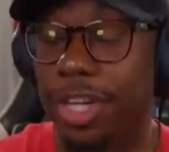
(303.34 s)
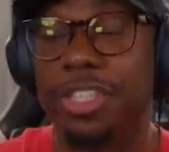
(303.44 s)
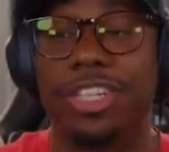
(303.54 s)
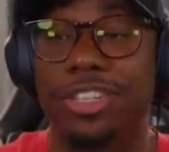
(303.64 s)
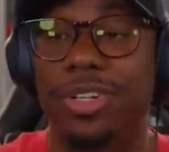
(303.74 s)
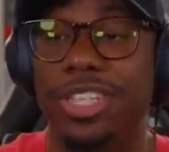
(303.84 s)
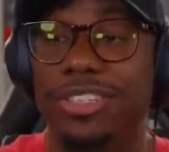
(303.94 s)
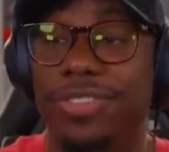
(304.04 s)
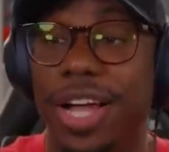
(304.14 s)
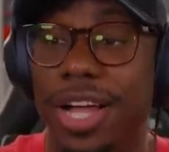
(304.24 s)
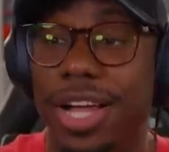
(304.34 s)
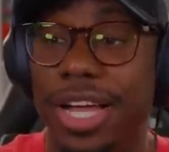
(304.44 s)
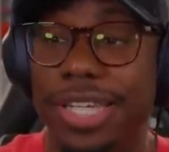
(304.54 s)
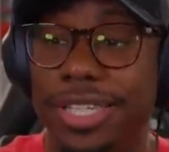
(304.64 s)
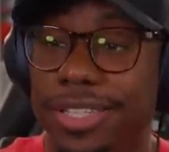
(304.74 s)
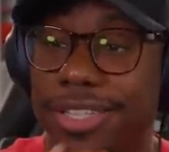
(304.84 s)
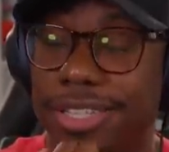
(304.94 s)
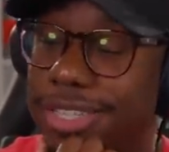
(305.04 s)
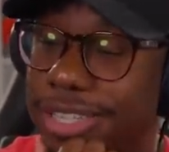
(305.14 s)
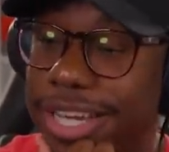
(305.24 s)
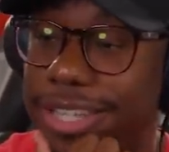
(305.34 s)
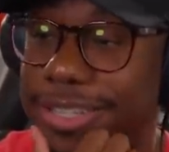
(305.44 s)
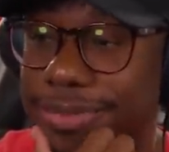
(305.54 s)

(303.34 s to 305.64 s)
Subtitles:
Her sister is fine. Damn.